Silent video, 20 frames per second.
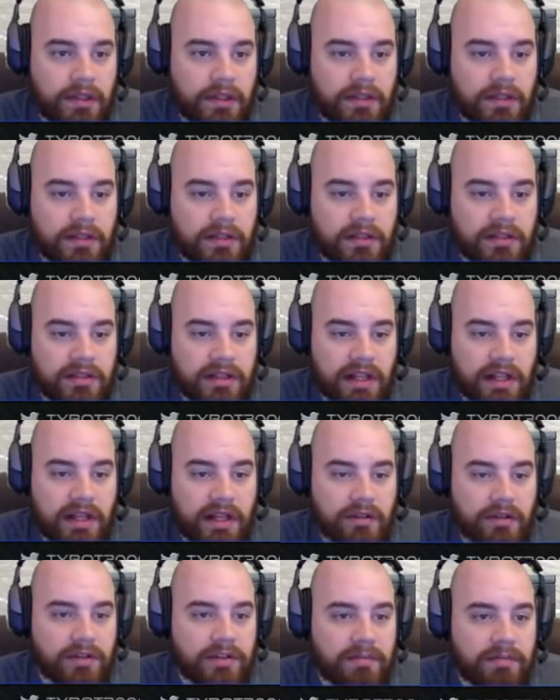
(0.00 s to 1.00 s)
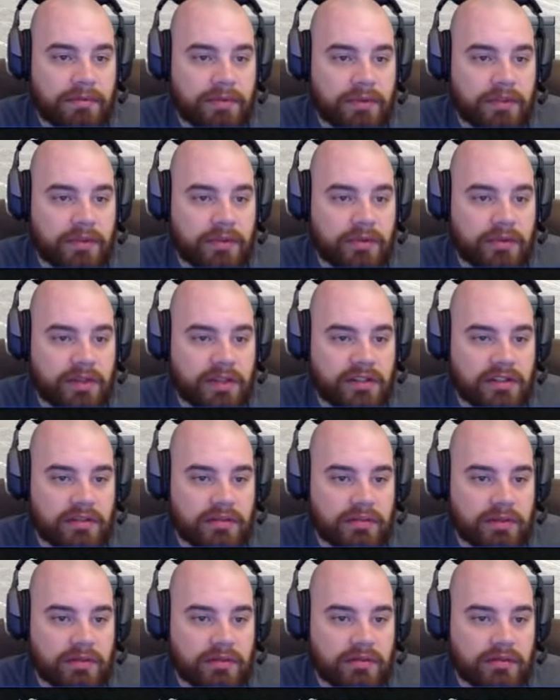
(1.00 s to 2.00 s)
Sounds pretty
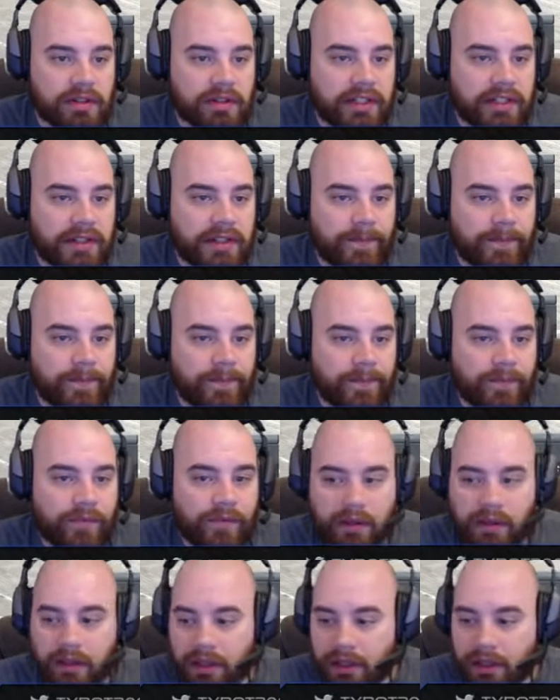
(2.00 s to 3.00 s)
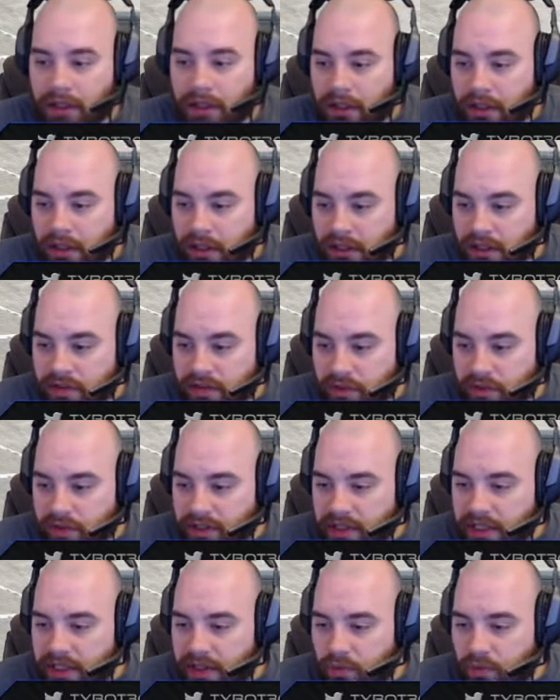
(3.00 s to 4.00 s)
reasonable, right? So we
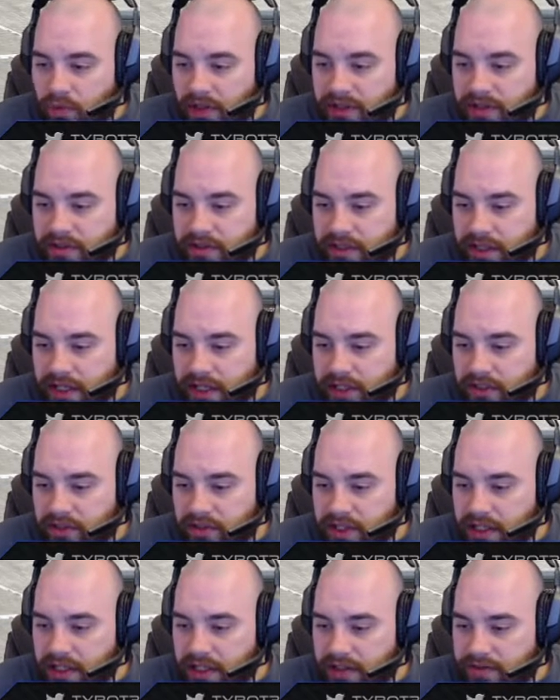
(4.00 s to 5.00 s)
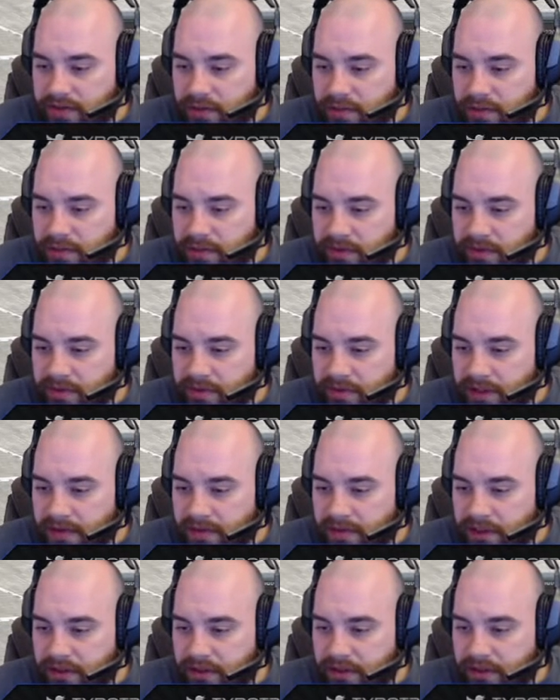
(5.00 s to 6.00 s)
need one stage to get us from
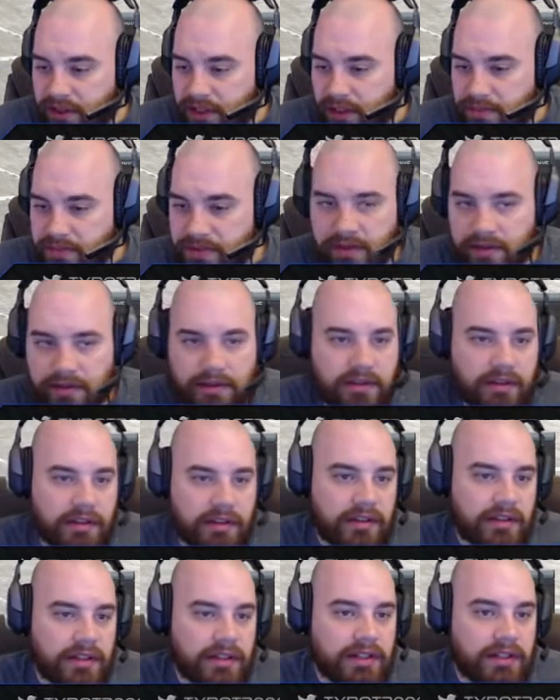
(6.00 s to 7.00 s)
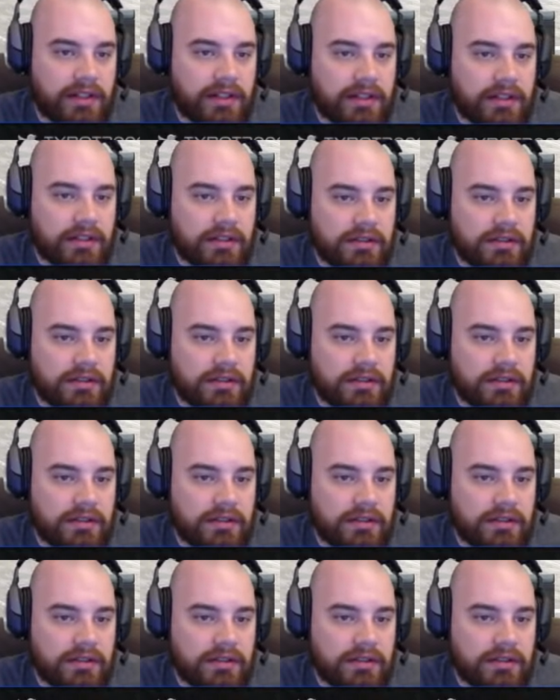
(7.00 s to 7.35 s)
7500 up to there.